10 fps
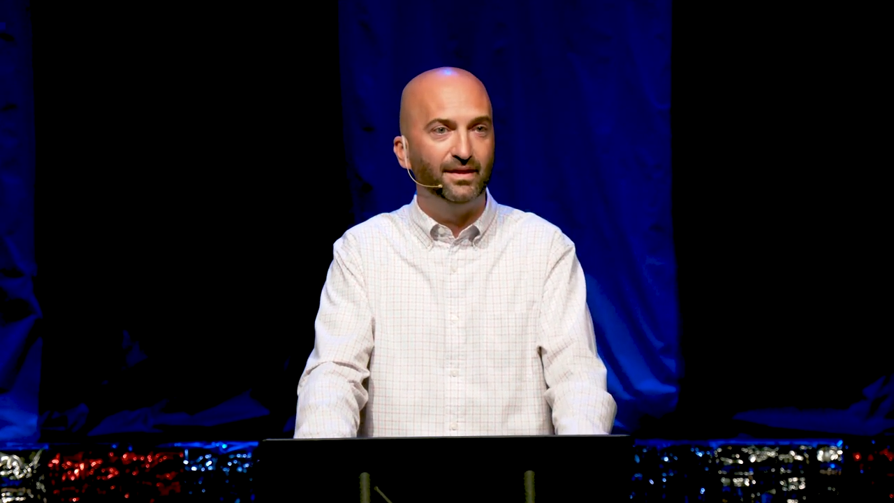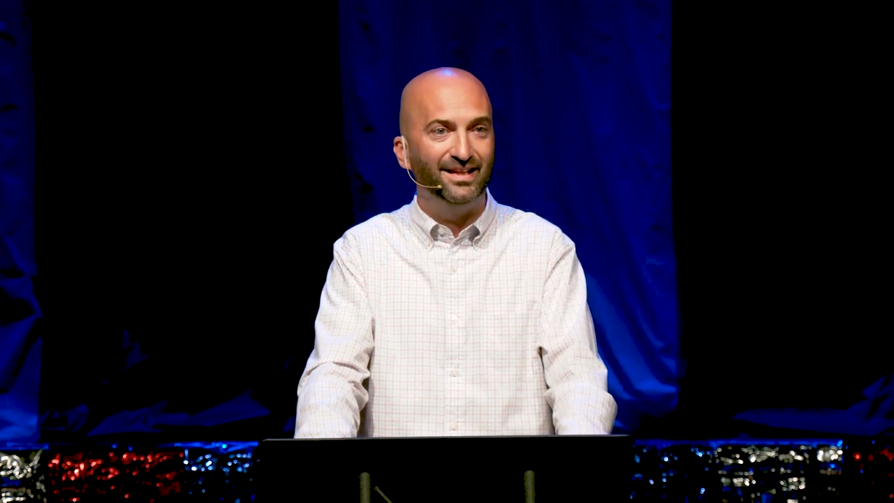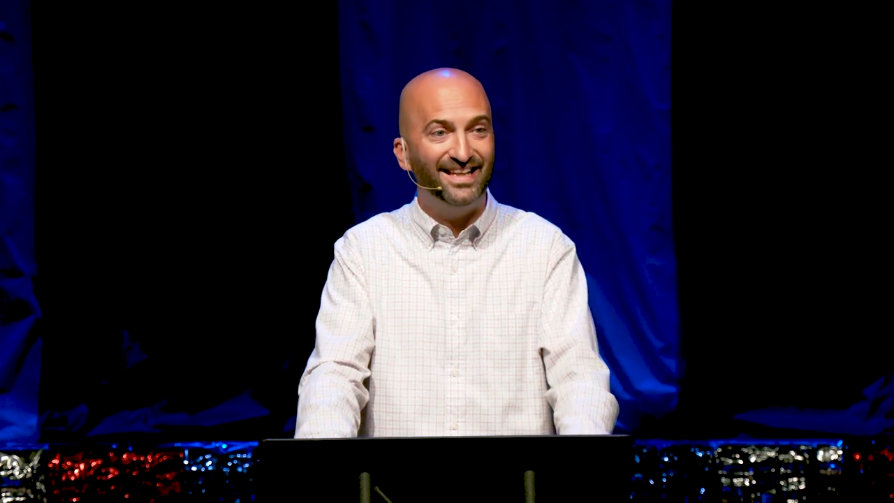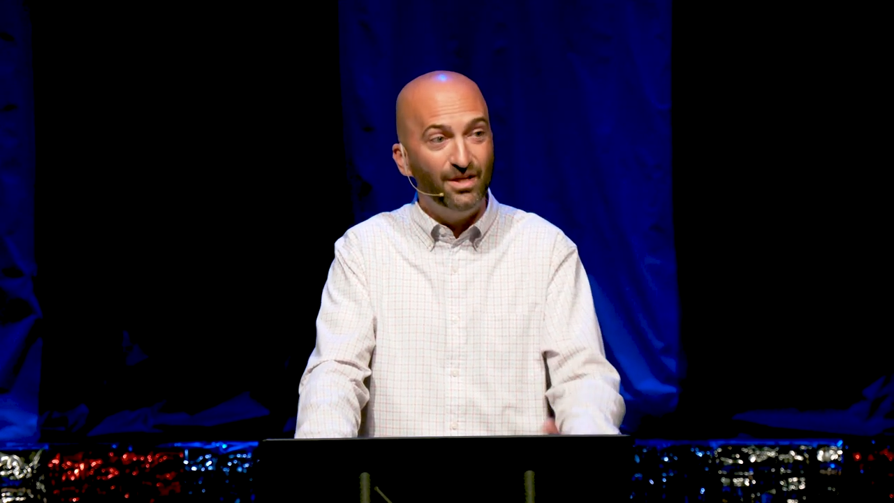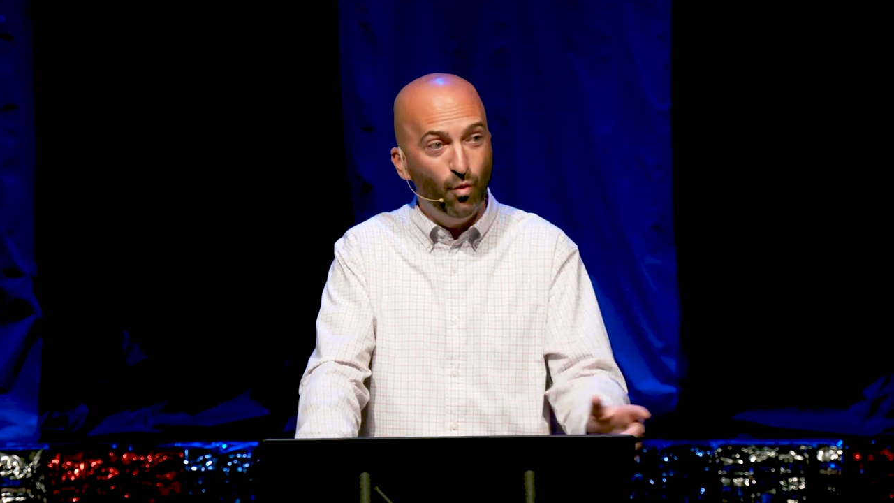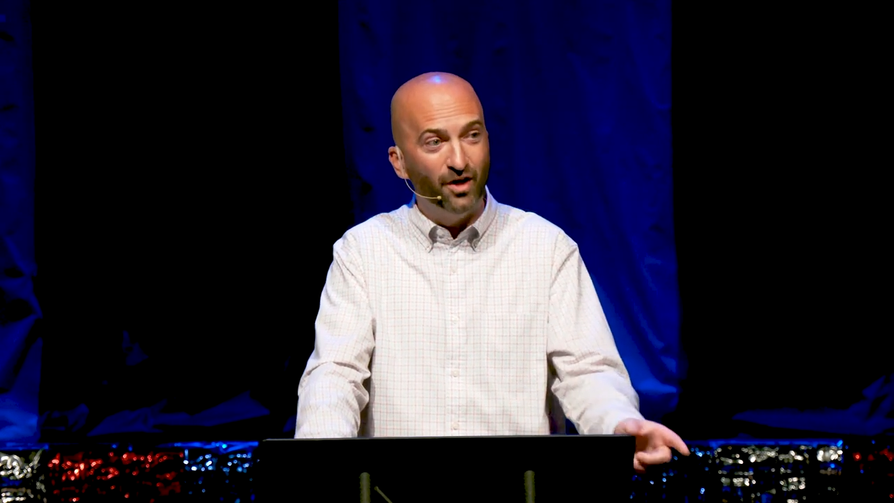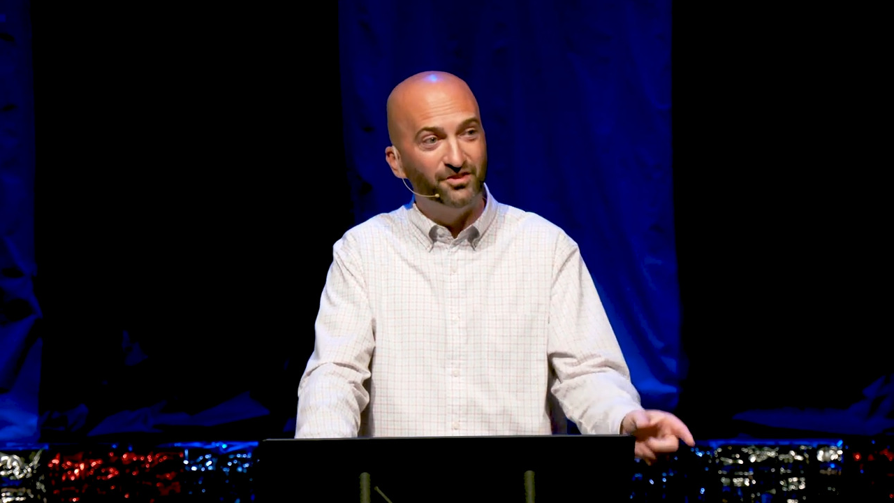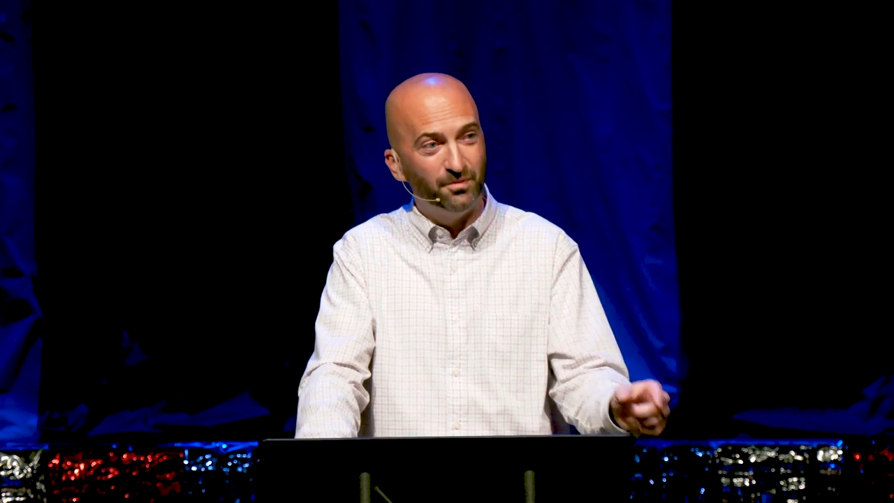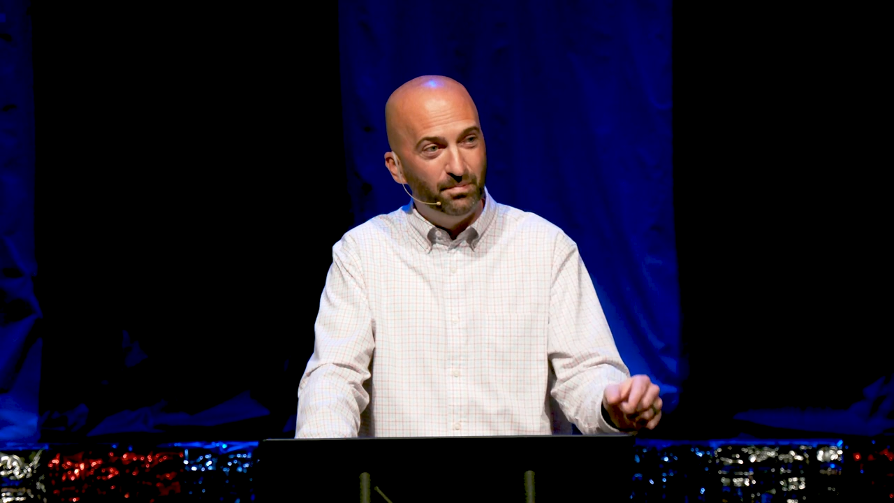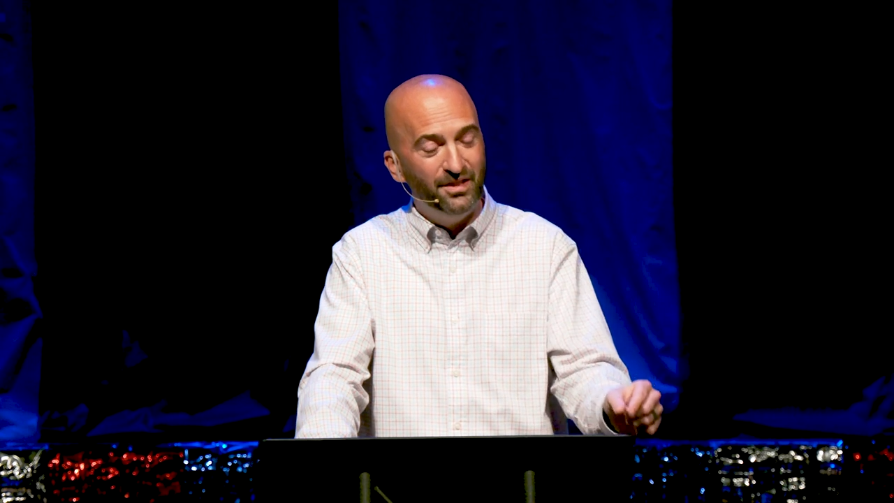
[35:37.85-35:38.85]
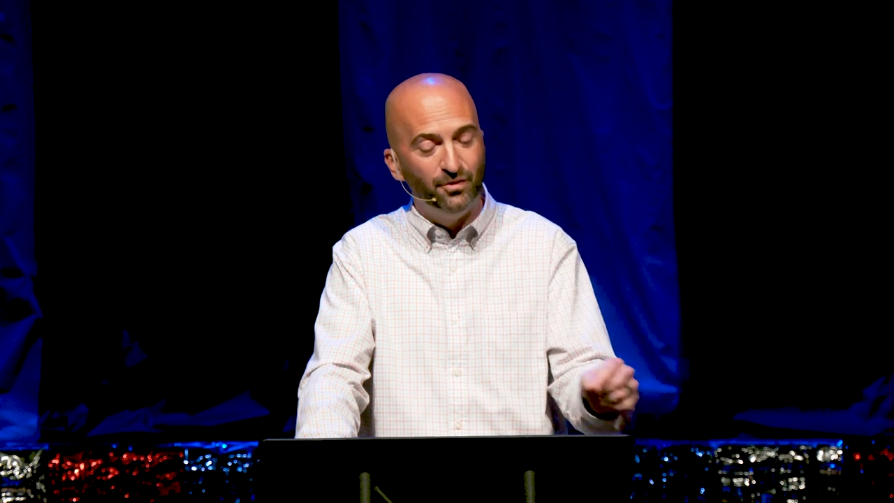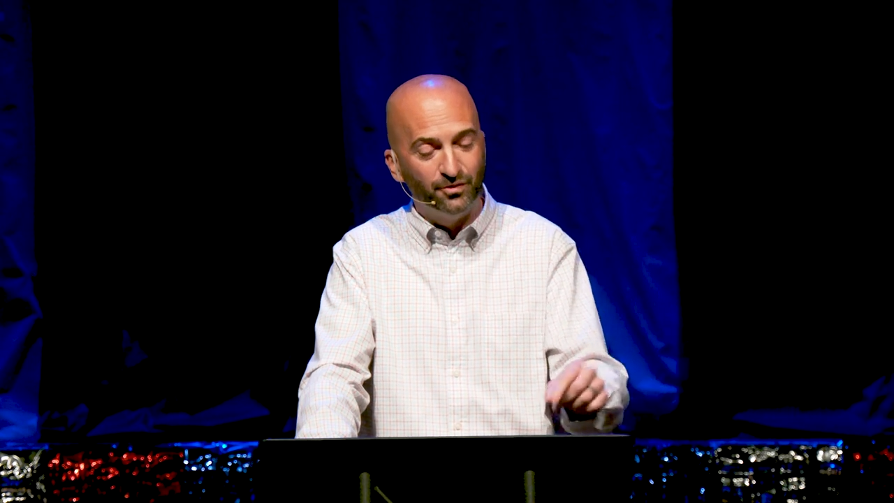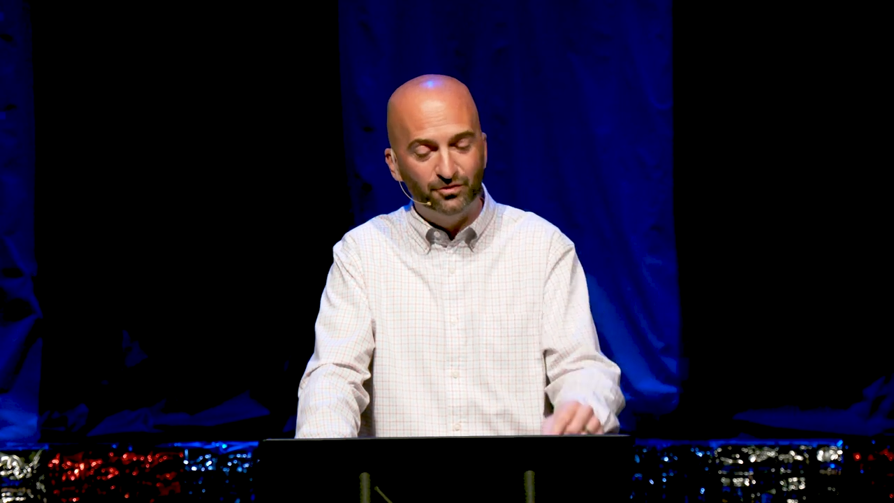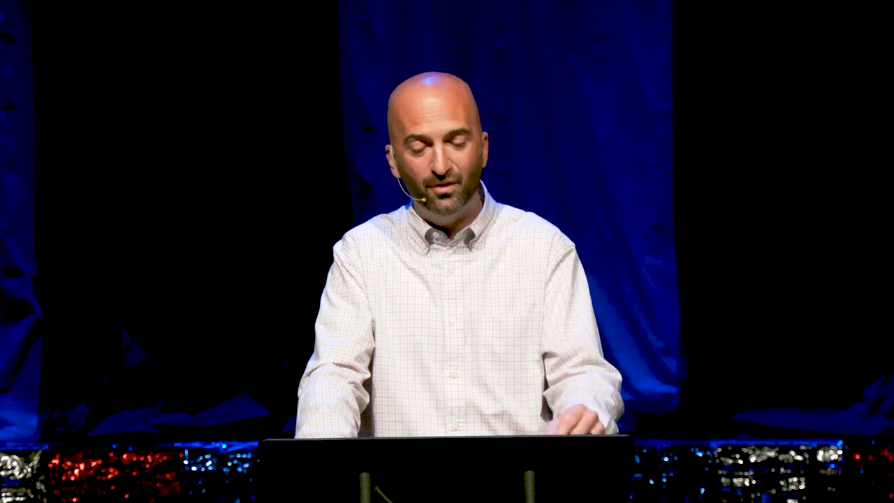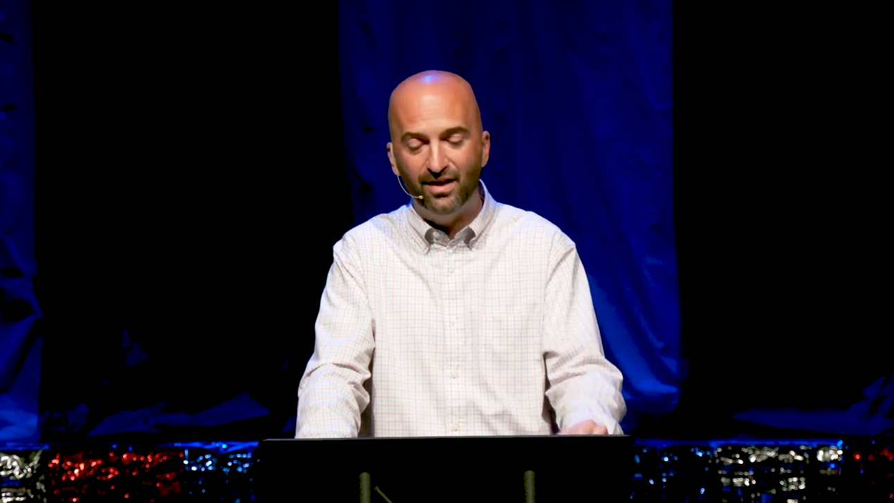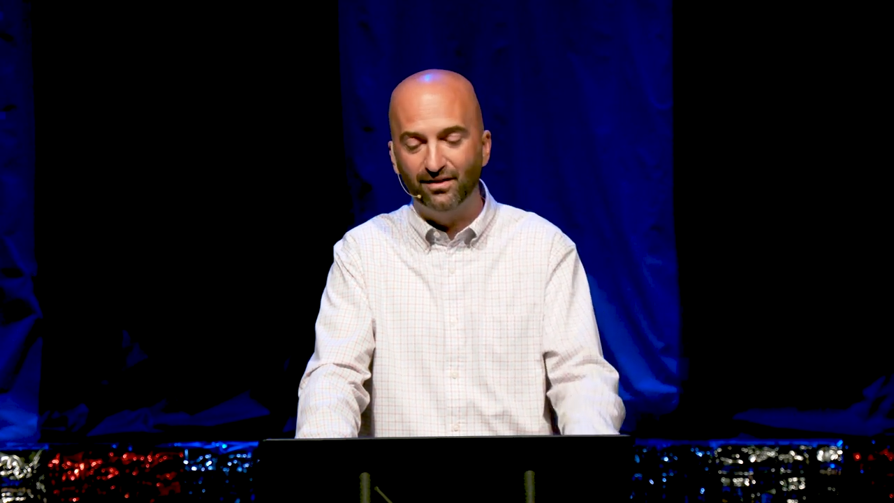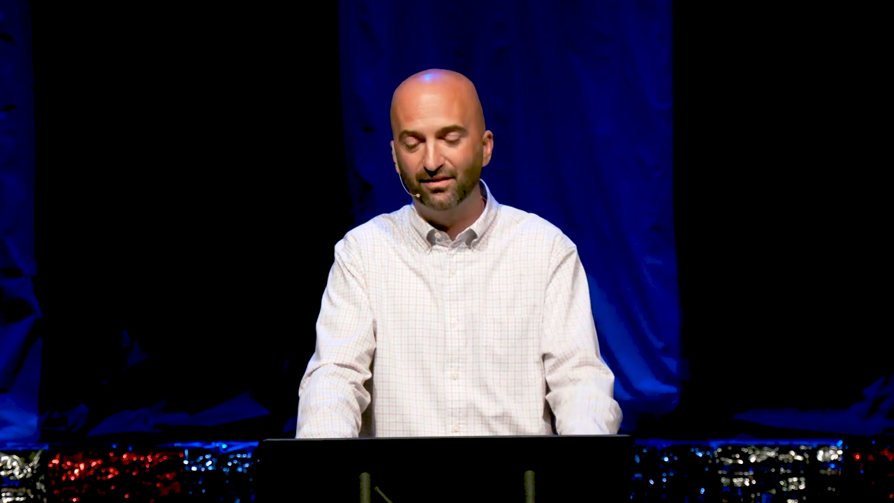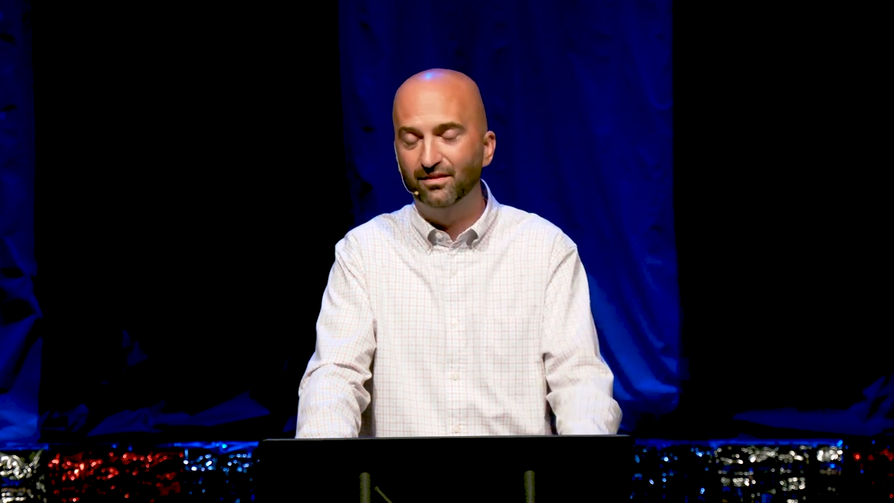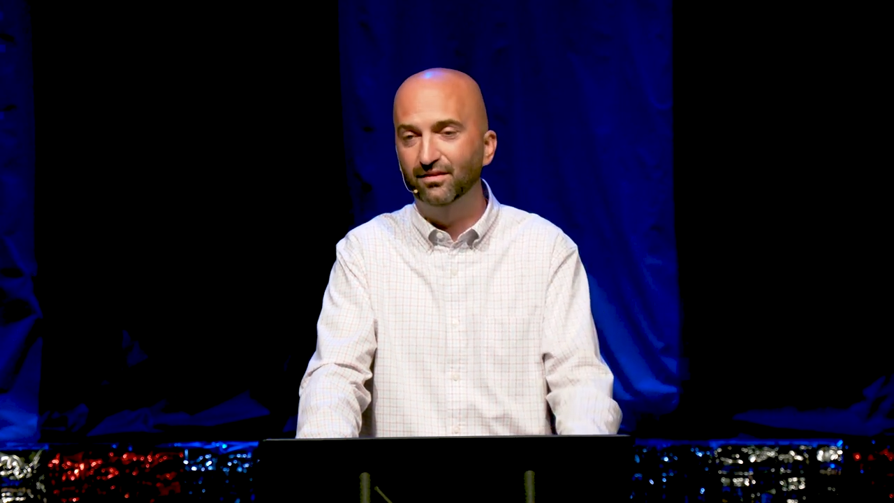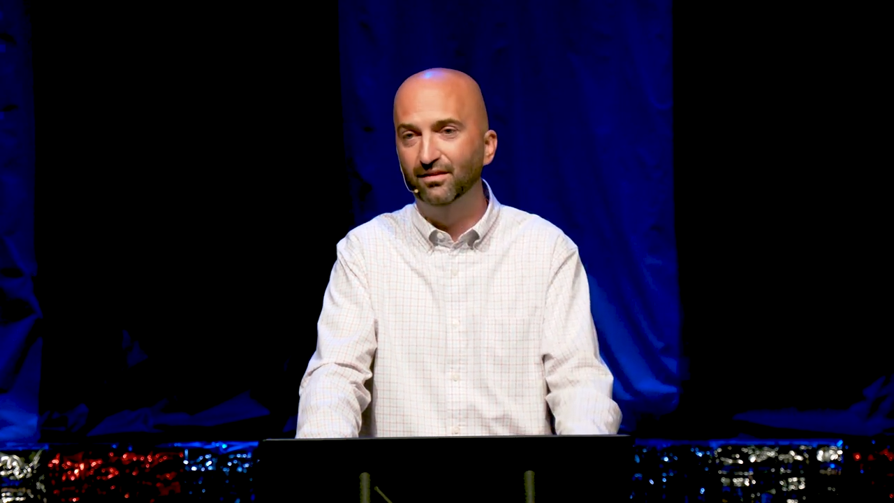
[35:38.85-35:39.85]
He wants to be your
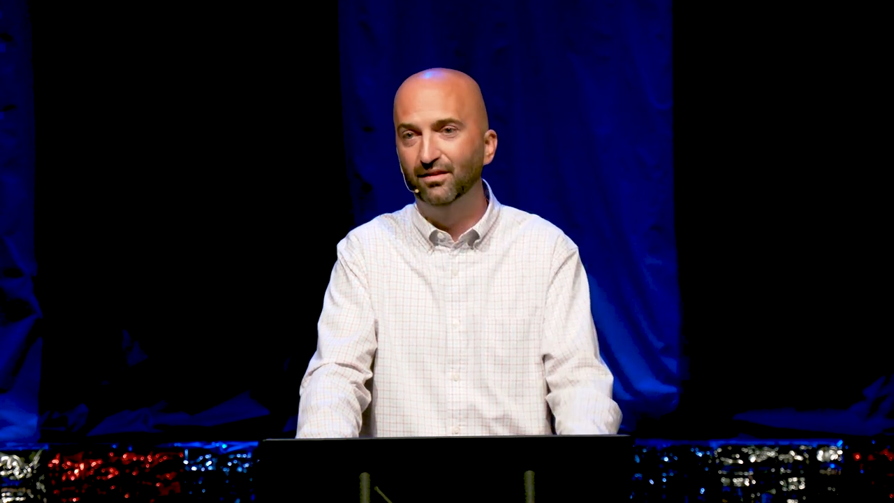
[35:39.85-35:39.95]
strength.